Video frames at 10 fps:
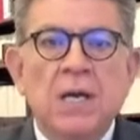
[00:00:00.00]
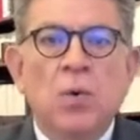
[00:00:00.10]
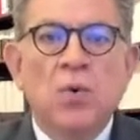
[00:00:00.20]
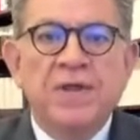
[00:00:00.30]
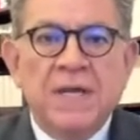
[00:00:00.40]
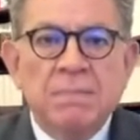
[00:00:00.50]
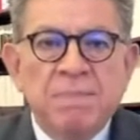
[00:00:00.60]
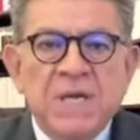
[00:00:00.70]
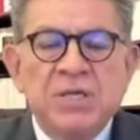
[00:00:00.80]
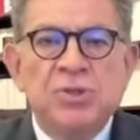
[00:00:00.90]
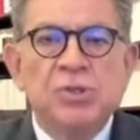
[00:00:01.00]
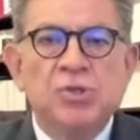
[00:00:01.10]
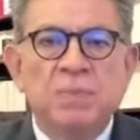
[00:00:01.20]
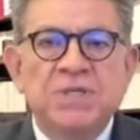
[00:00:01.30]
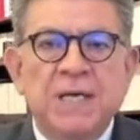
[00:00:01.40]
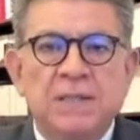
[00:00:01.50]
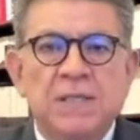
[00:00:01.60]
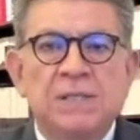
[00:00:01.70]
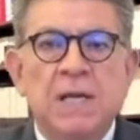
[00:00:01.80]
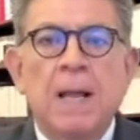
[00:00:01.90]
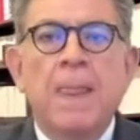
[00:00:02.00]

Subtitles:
with ambitious objectives,